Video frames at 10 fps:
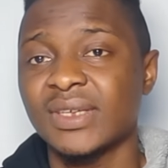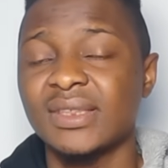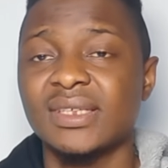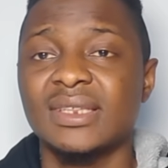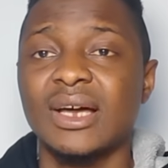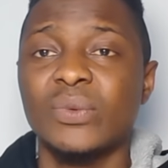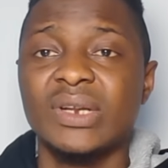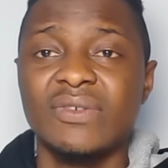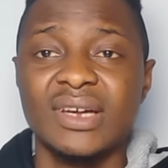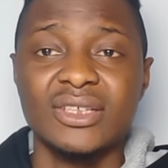a thing that we
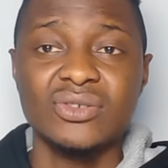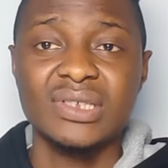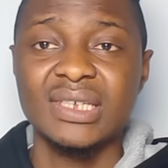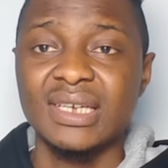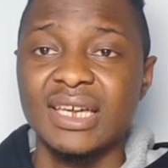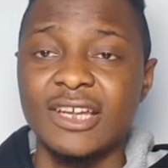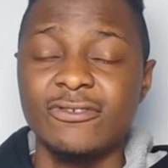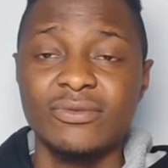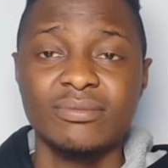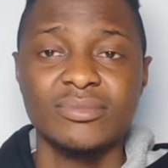never get to see again,